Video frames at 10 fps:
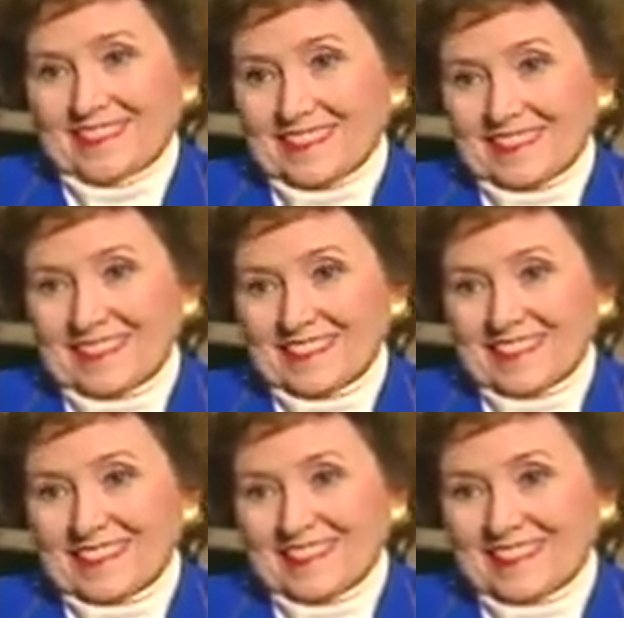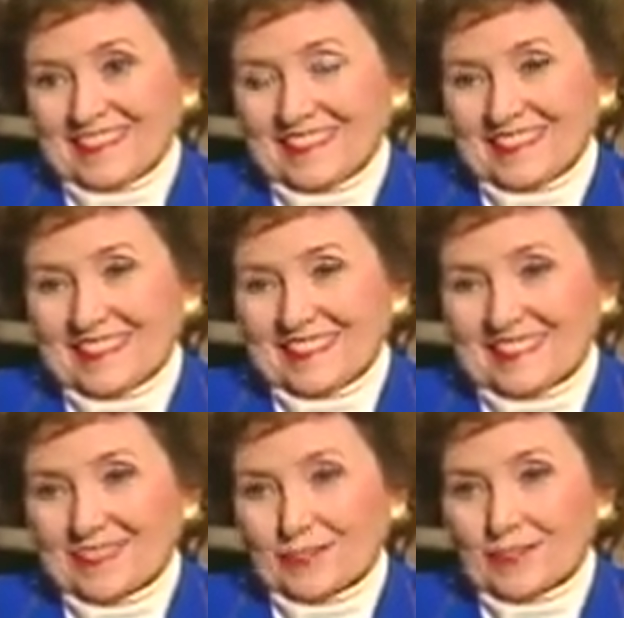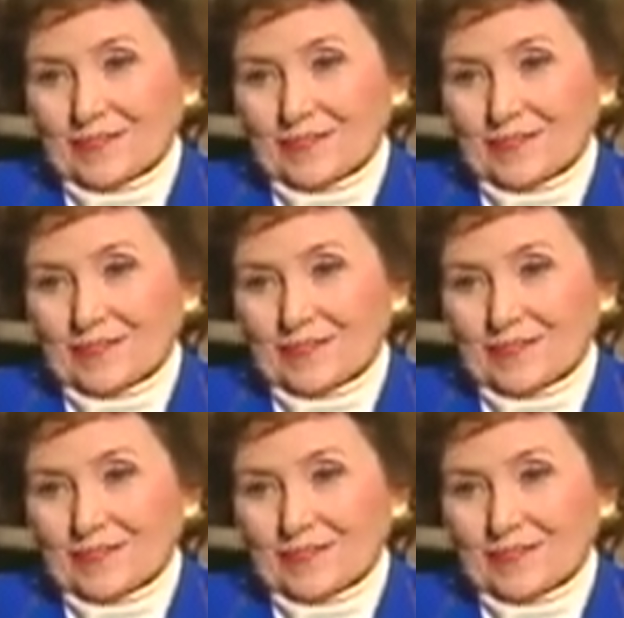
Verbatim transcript: All real. Beautiful.